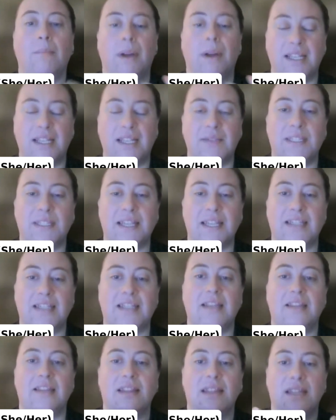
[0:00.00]
But as we
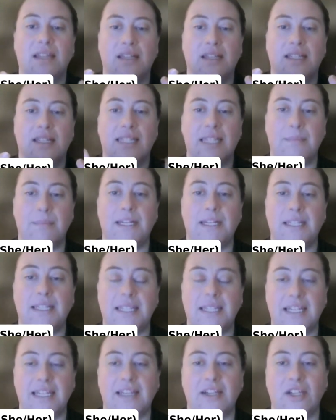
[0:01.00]
said, the
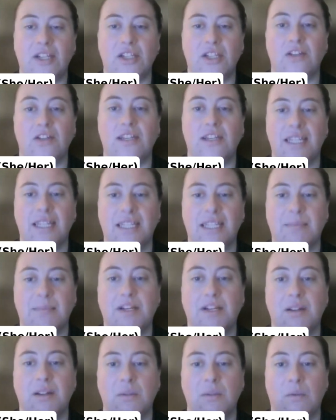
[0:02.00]
CPD that you do needs to
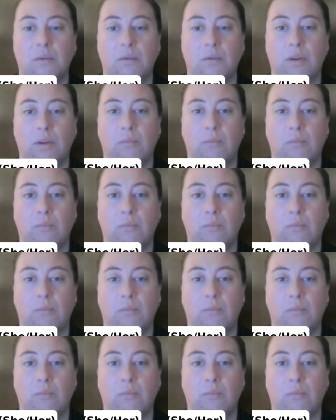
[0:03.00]
be